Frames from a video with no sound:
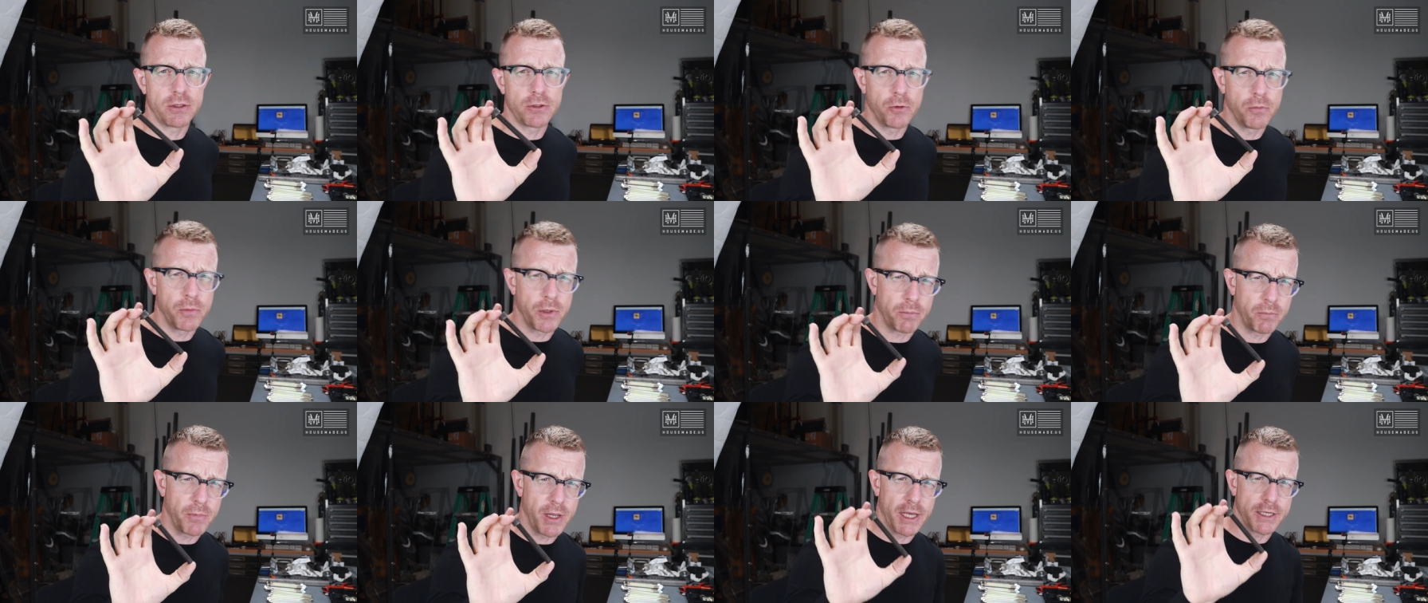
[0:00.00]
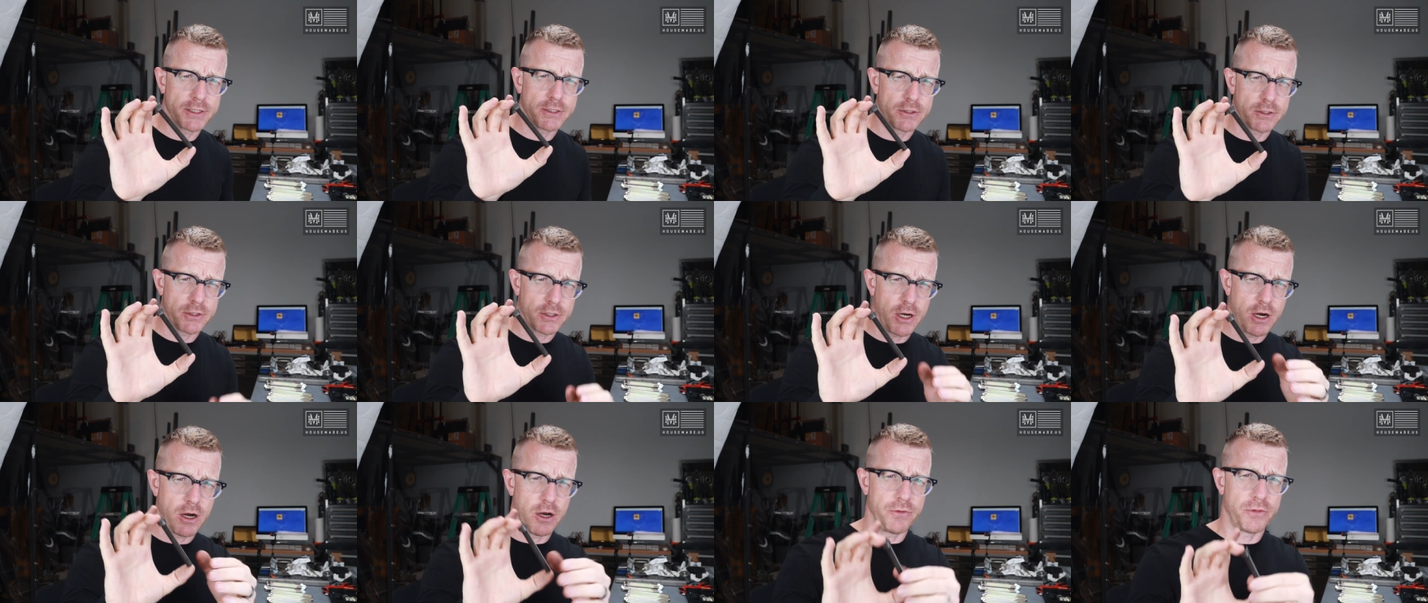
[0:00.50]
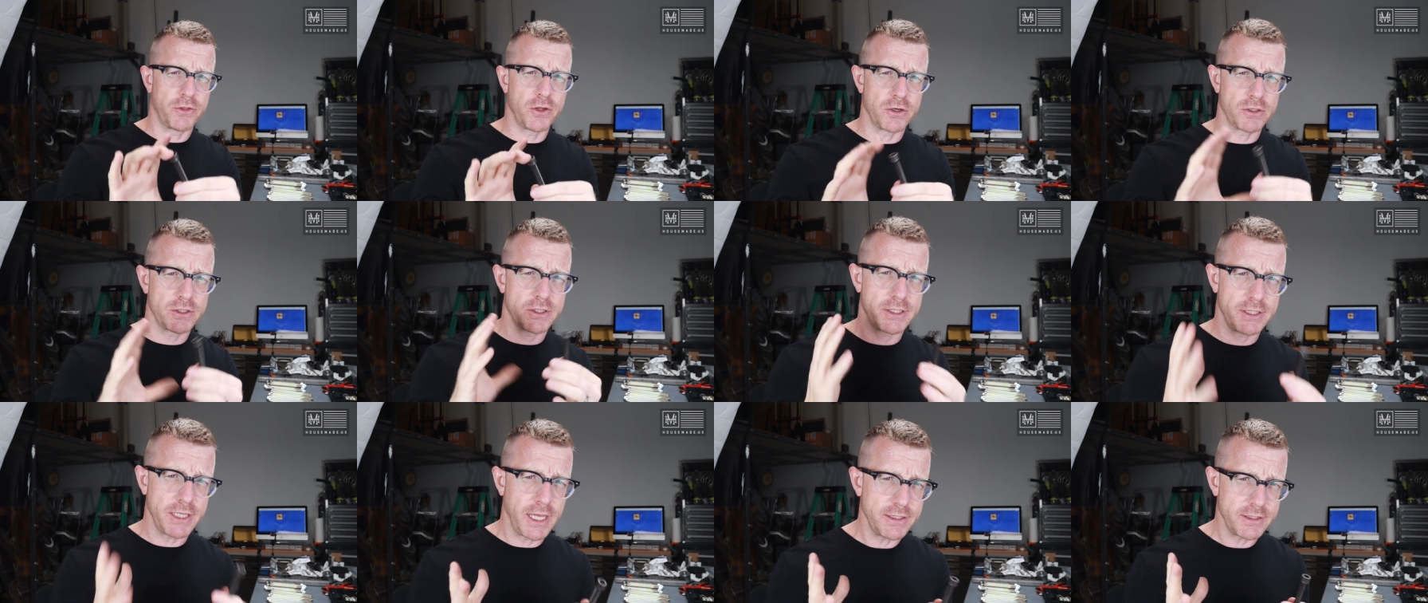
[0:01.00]
it through McMaster McMastercard, their
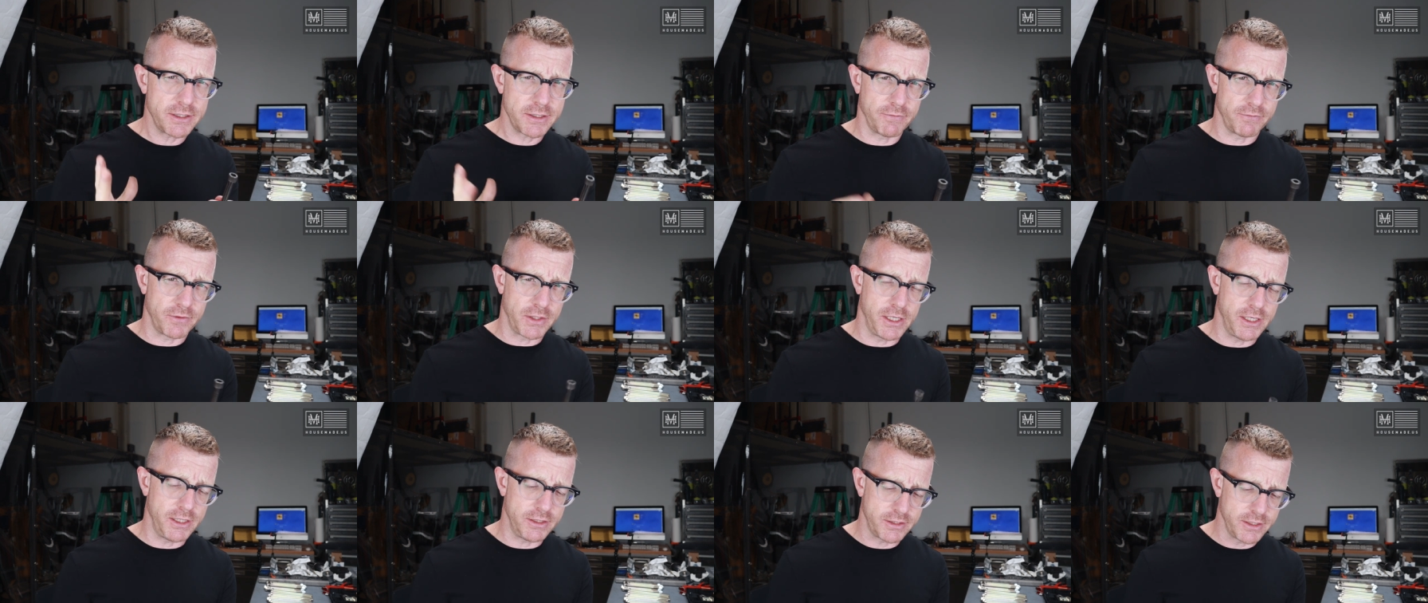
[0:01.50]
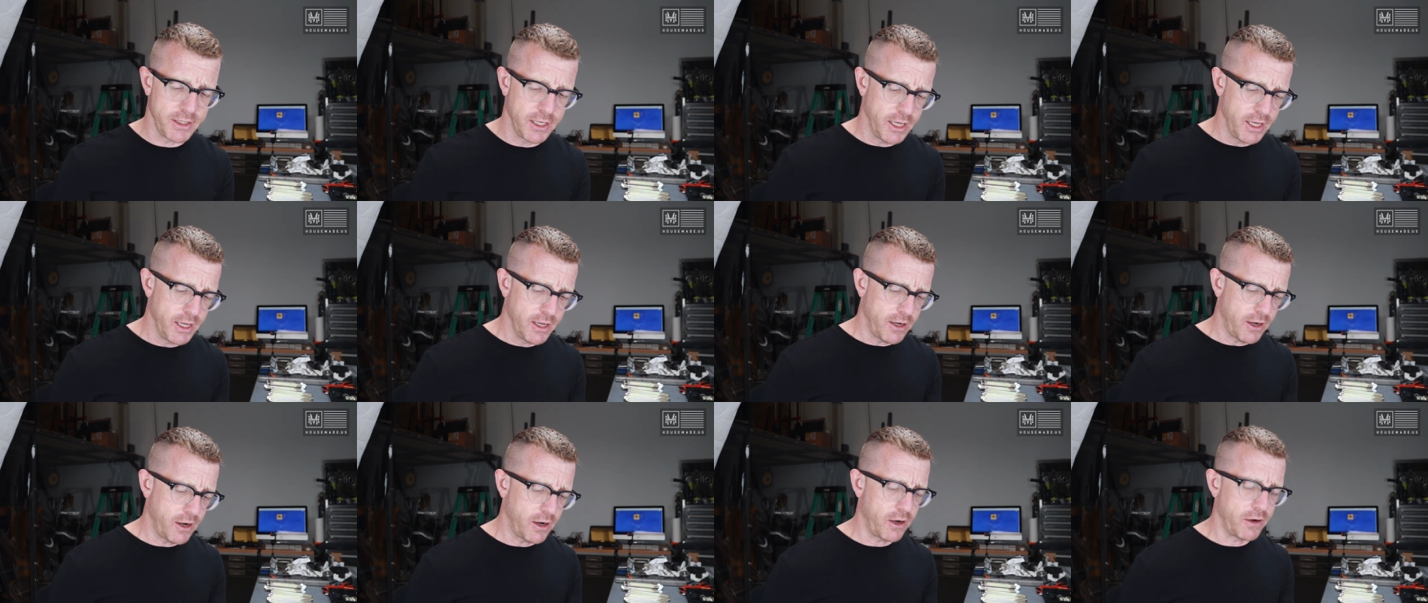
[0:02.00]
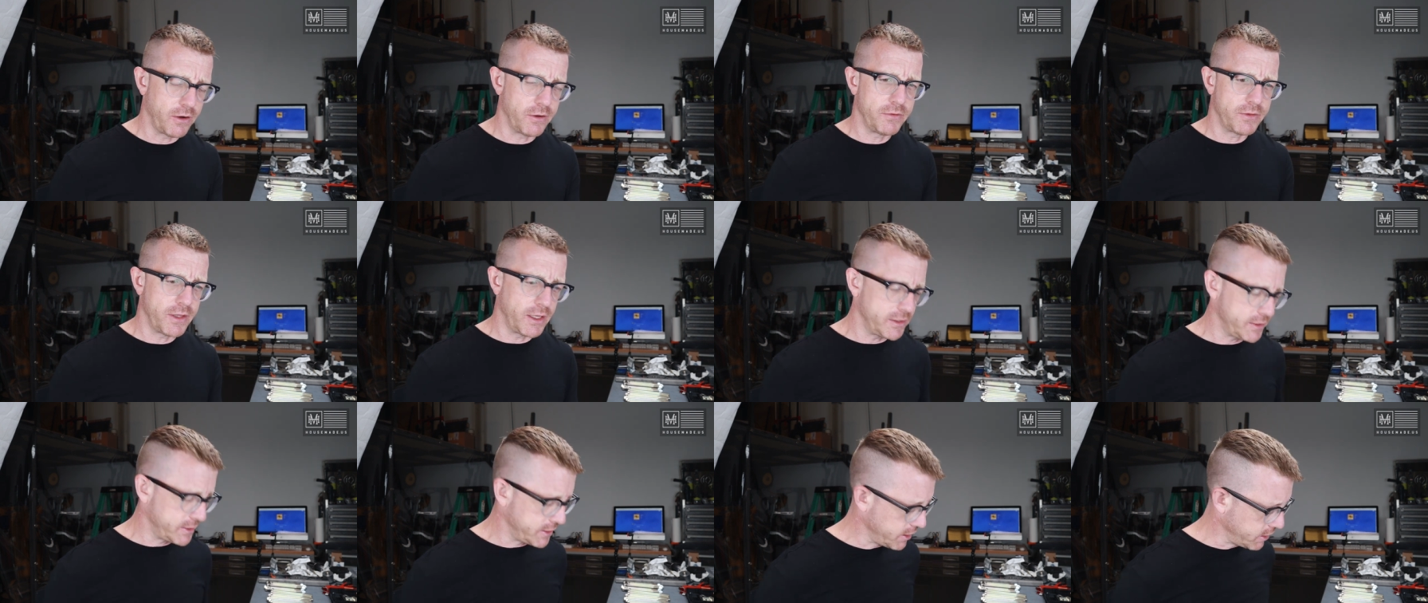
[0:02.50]
sets of these are,
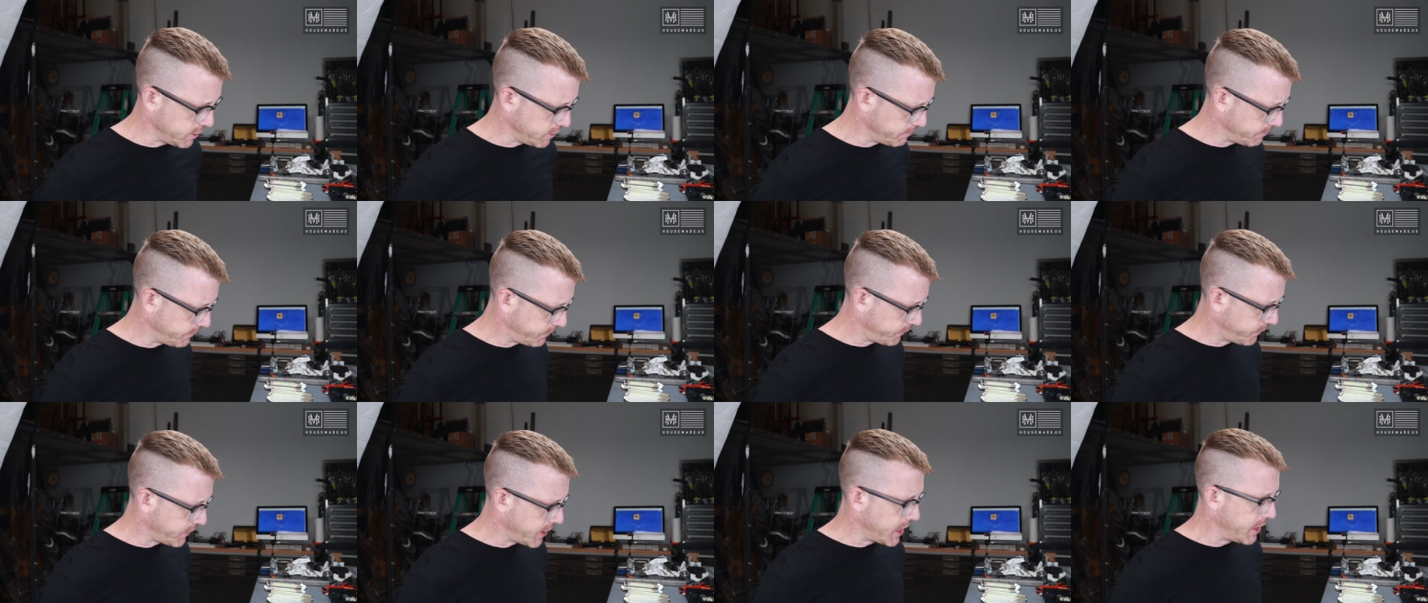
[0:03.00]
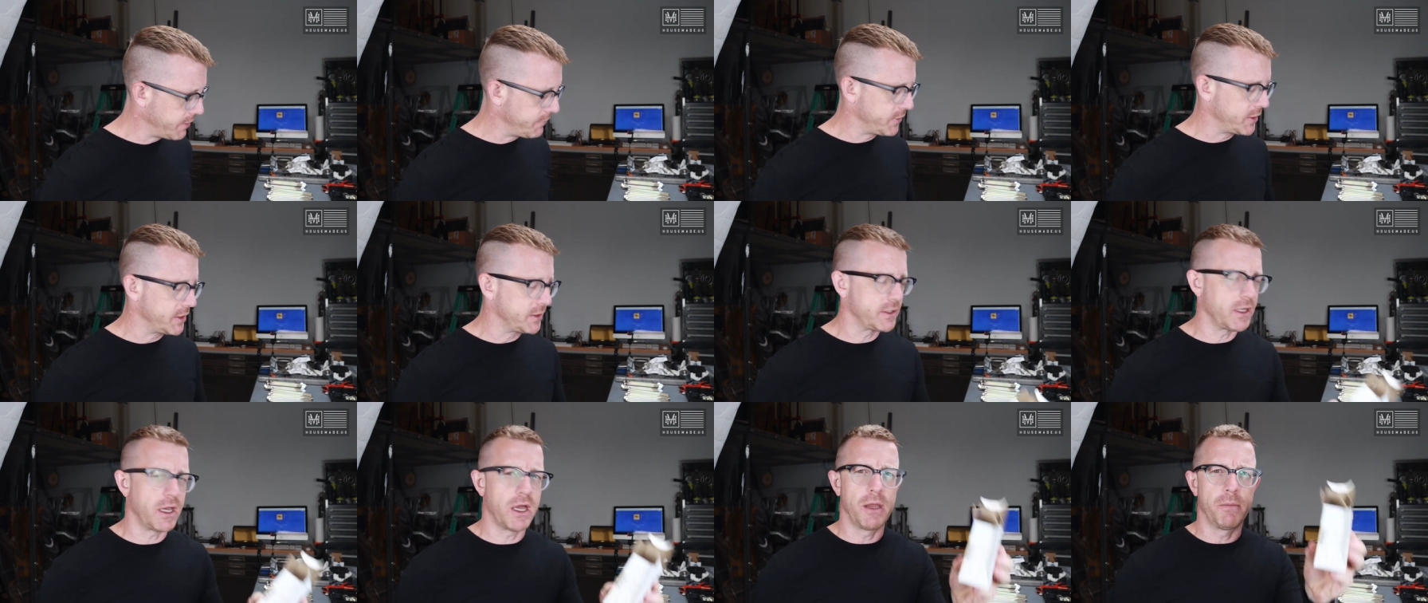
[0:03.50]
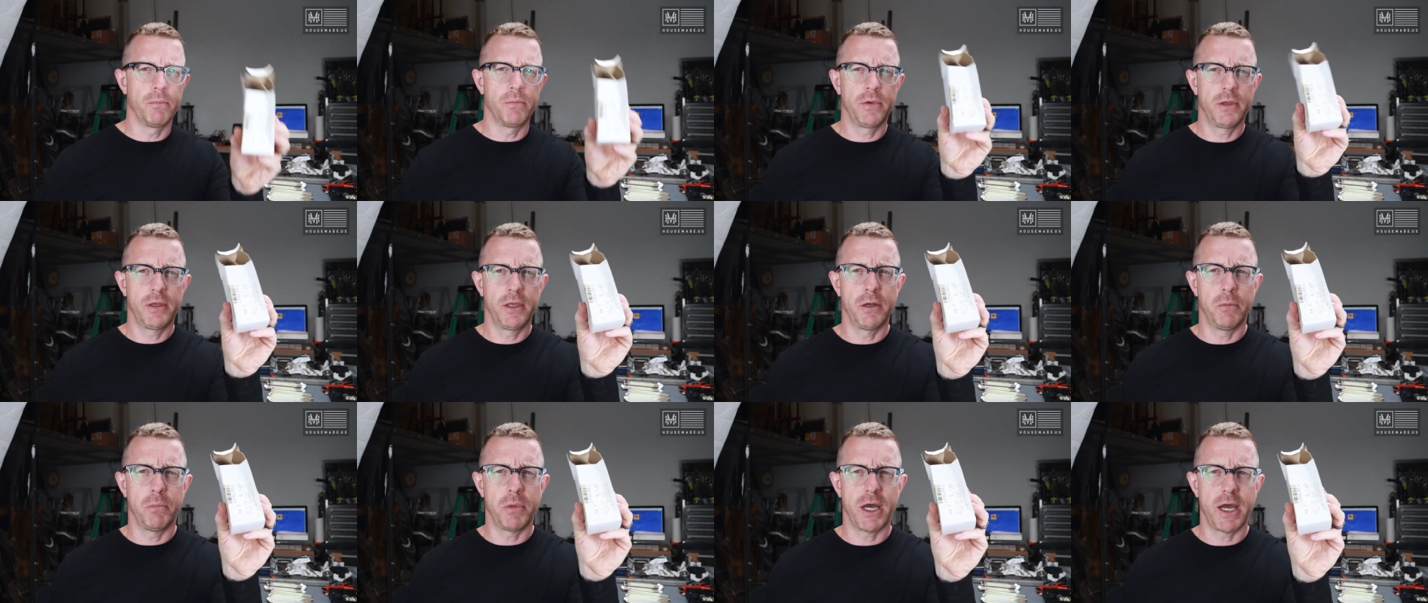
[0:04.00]
they sell them five at a time
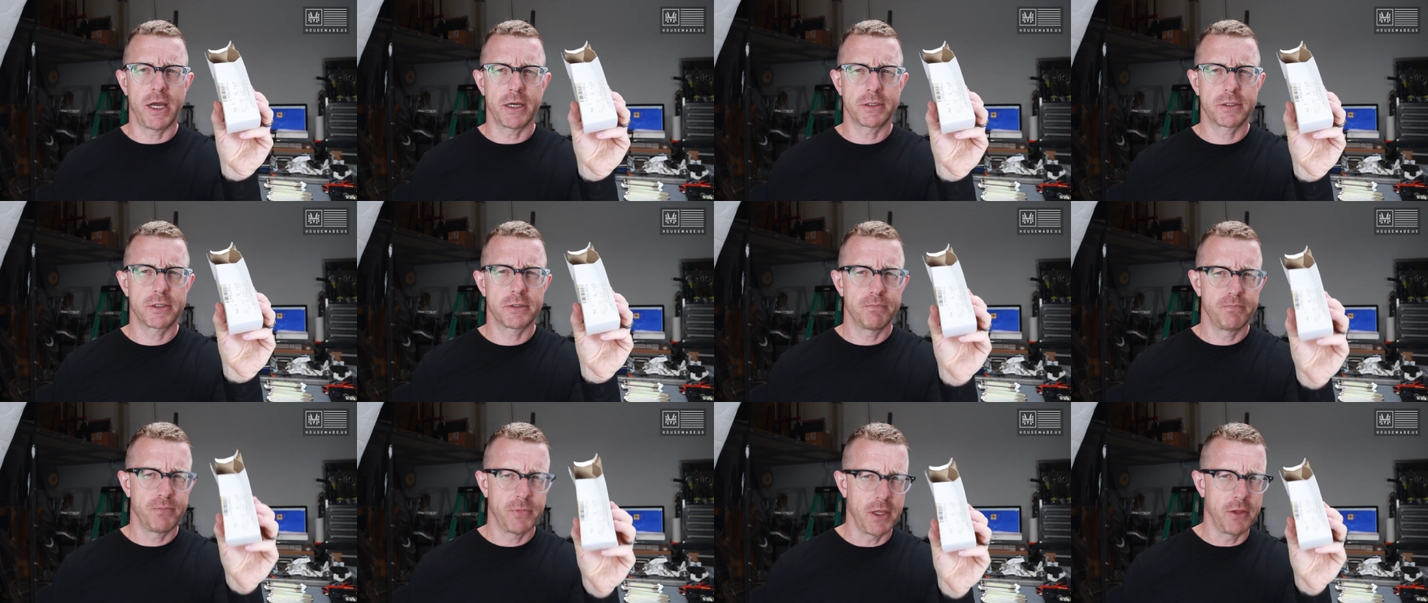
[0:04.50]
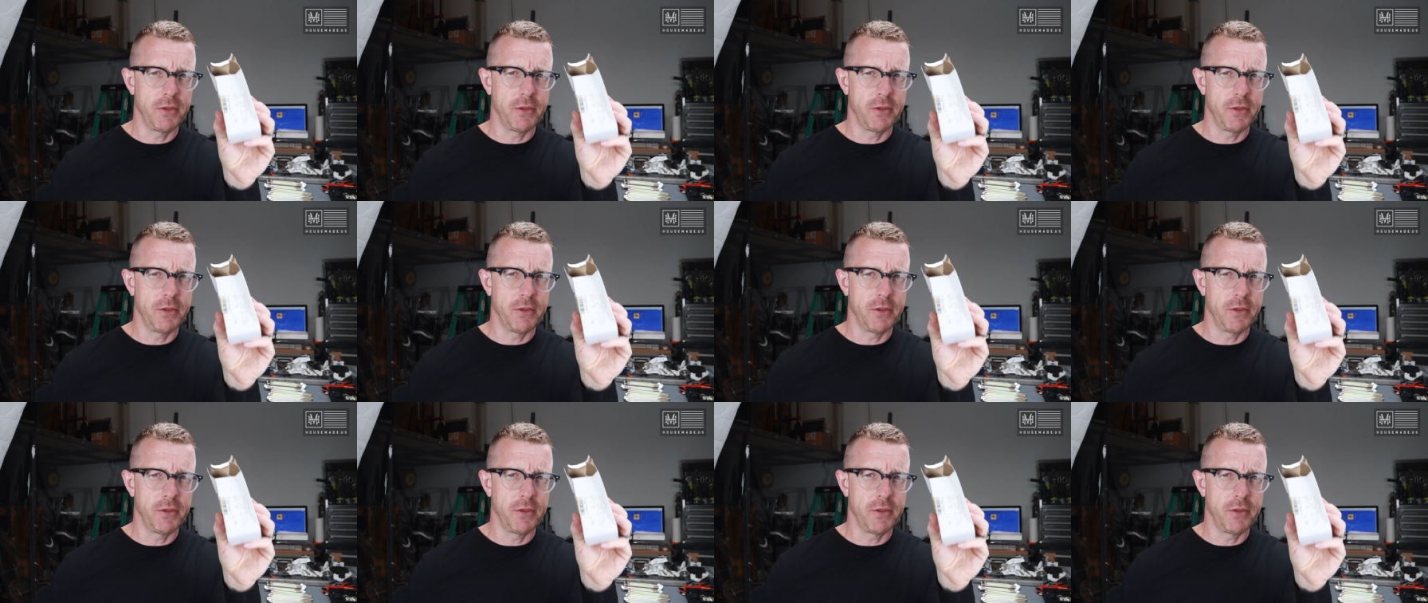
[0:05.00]
in a box.